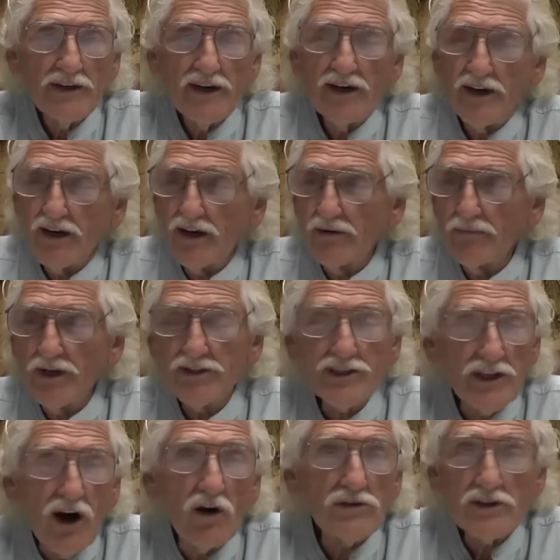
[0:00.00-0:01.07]
but
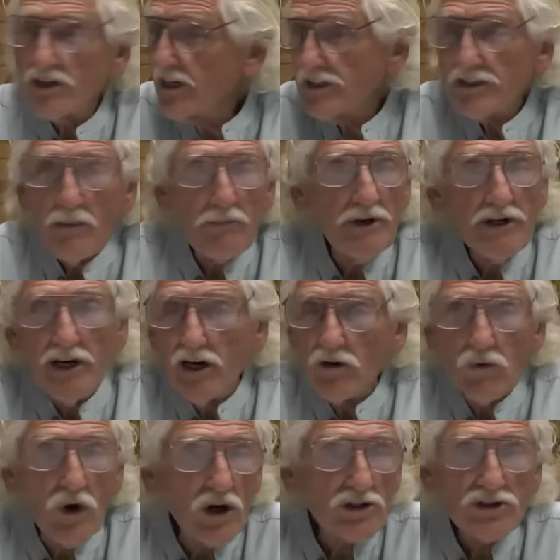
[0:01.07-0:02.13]
she owns it, gets up in there and
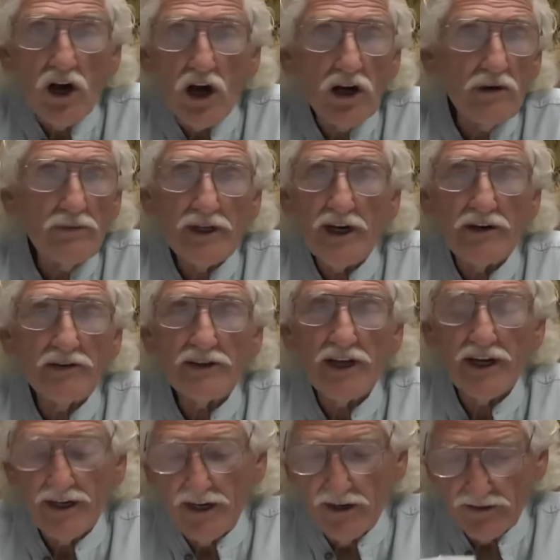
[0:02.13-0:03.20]
works on them and
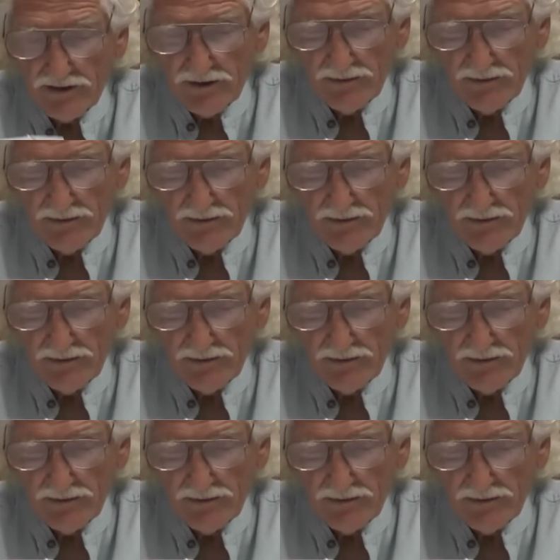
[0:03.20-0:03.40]
everything else.